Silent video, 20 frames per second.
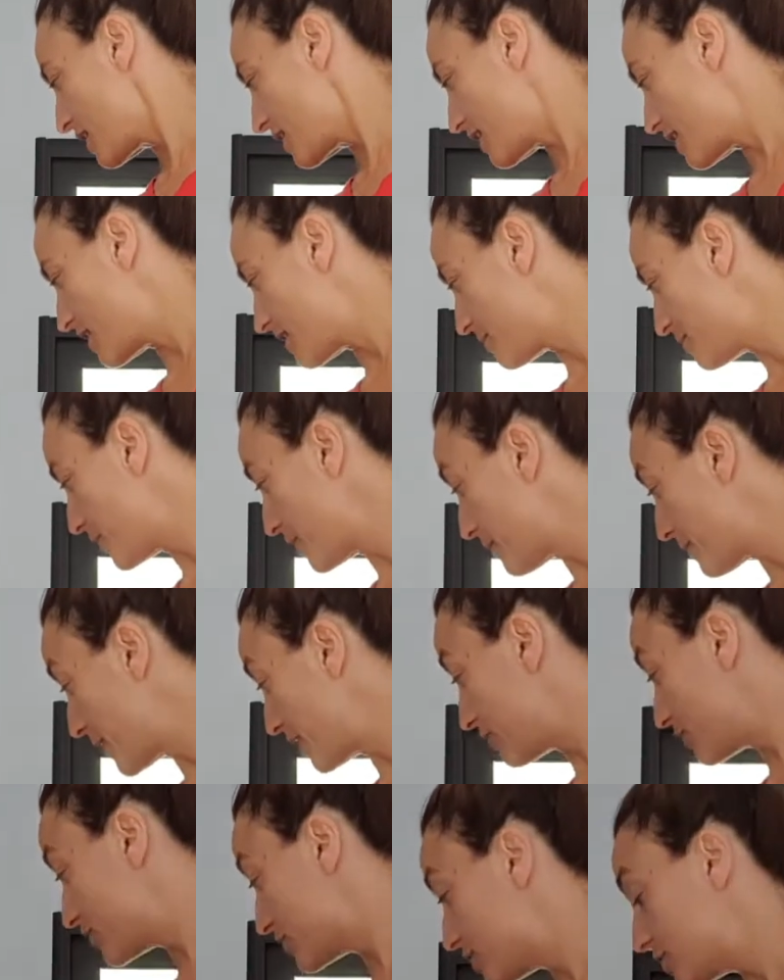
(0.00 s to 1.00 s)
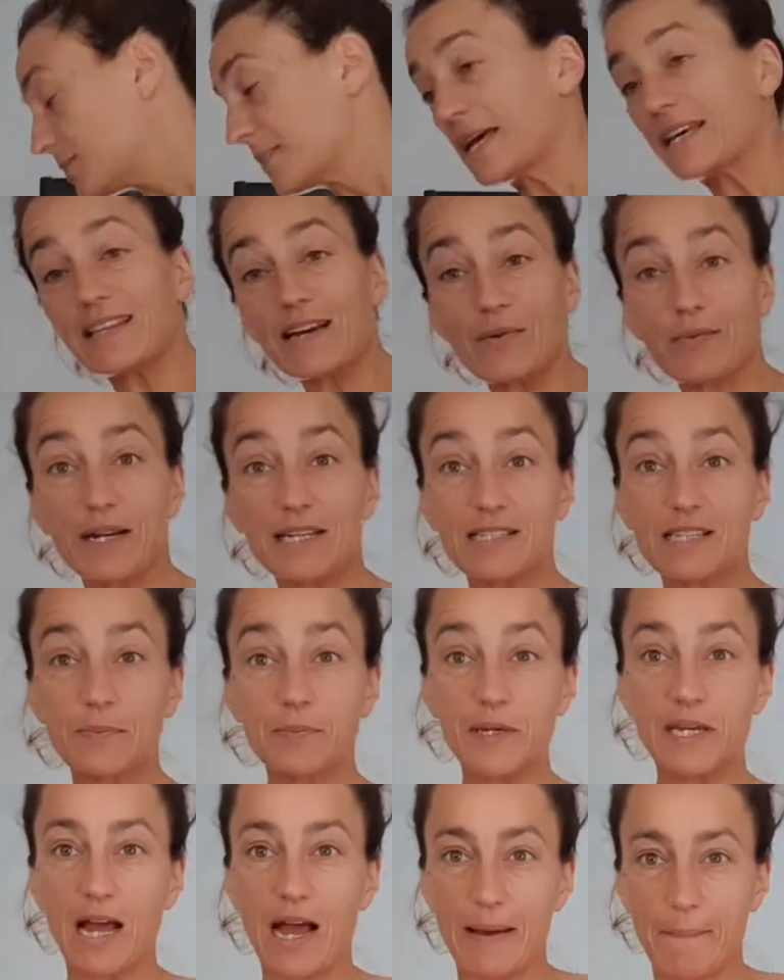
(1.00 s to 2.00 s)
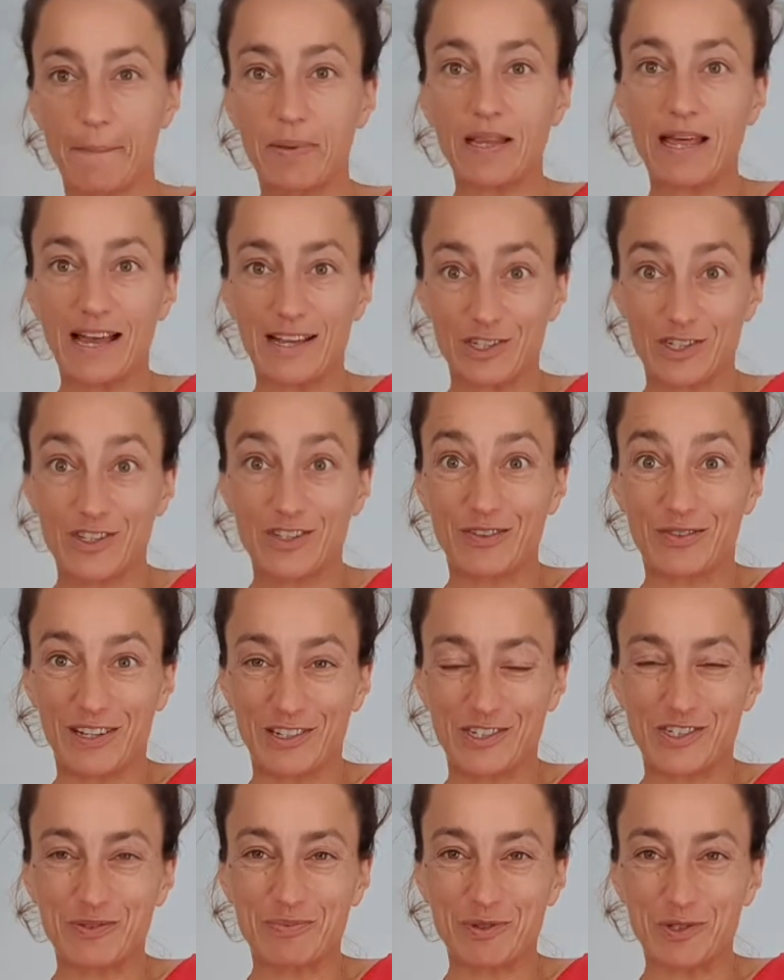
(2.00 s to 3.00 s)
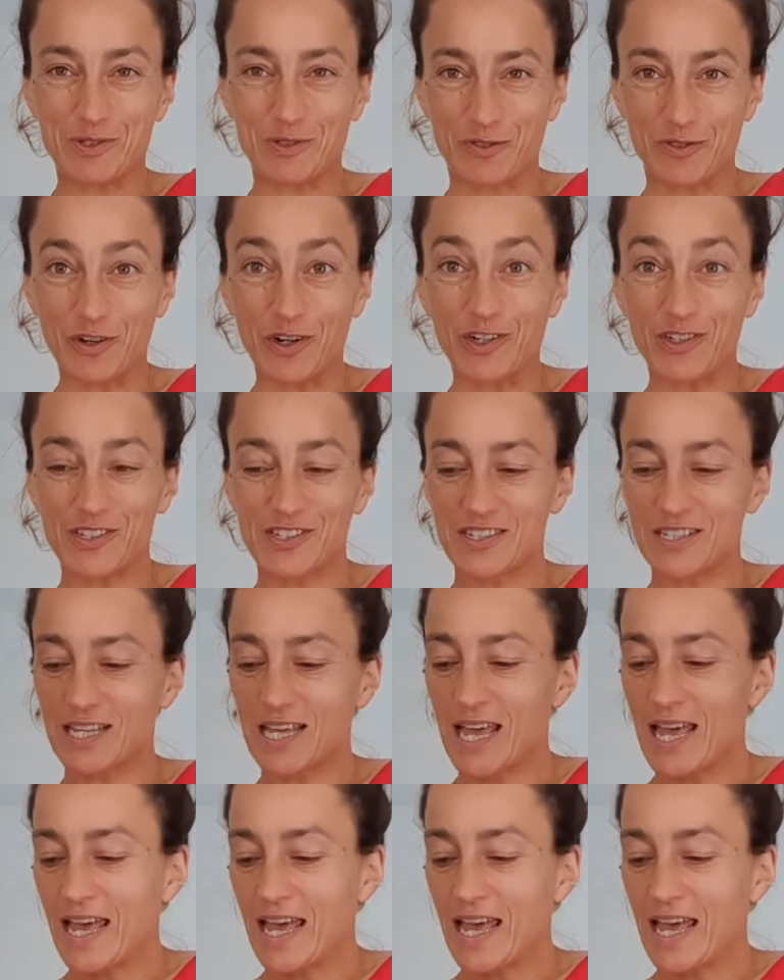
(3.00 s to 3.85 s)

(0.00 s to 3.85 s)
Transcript: But to make that recipe, I blanched the vegetables first.